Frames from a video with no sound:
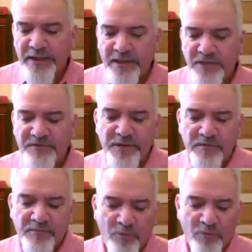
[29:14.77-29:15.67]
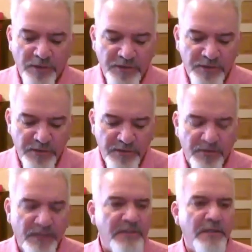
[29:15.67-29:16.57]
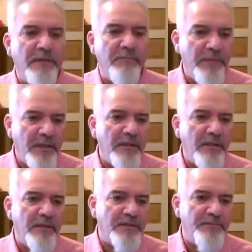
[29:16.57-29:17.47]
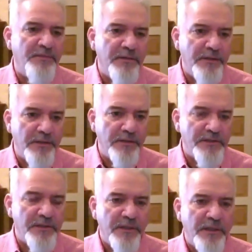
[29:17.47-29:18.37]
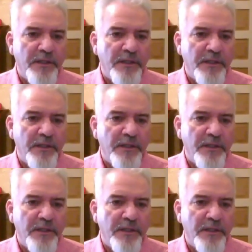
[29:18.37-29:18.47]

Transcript: it's very important to address the immediate experience